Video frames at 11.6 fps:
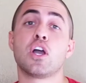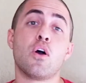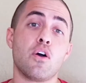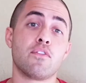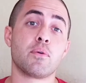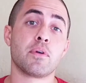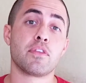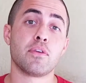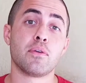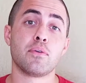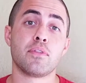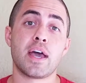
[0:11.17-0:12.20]
go over with
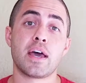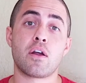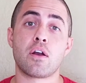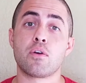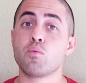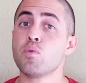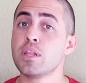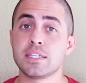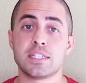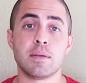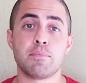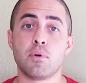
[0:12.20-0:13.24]
you that are really
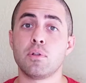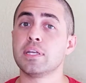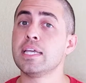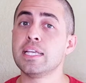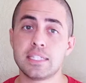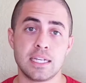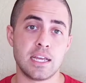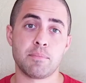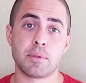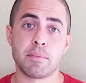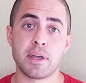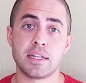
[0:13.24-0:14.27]
simple, easy to
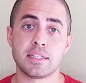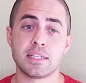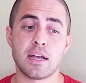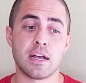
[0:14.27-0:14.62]
implement,